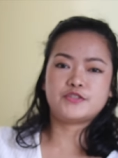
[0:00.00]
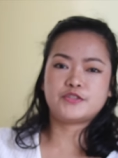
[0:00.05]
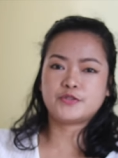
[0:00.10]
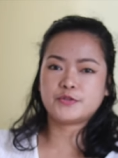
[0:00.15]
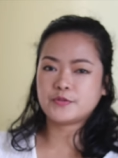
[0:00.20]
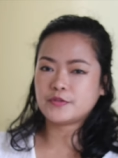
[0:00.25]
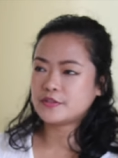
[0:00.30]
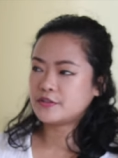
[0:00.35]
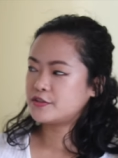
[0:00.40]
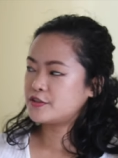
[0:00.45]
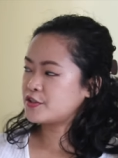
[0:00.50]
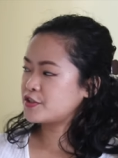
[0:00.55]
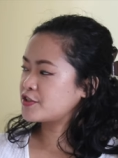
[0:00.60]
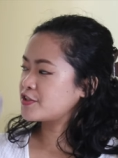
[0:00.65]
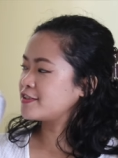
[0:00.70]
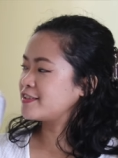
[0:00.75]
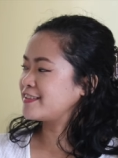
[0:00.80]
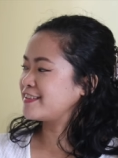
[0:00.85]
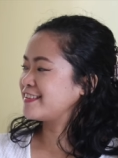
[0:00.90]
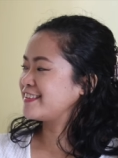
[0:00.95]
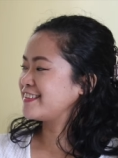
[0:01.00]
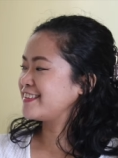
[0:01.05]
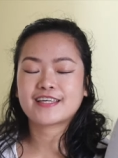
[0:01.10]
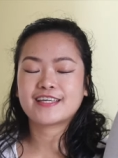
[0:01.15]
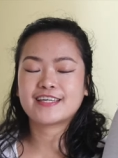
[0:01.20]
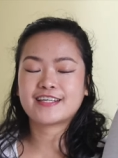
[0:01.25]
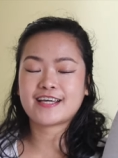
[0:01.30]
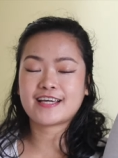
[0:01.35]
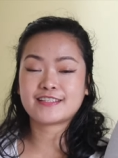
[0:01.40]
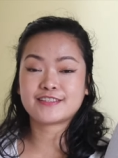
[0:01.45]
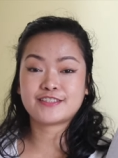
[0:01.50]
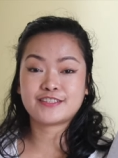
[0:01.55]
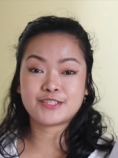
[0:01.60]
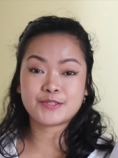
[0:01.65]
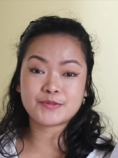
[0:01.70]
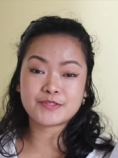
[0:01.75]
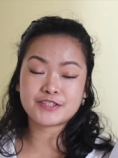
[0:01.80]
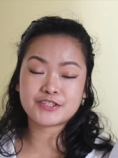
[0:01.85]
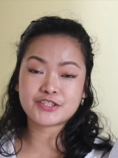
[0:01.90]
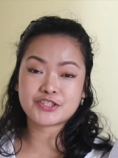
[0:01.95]
Two additional it has
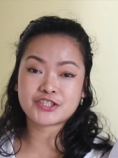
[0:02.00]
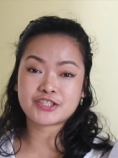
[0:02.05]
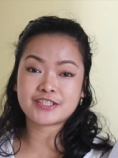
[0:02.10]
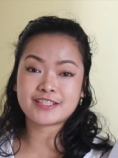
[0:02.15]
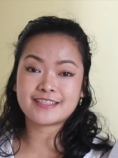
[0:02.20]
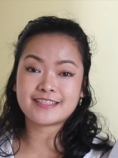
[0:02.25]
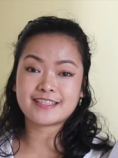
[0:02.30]
two additional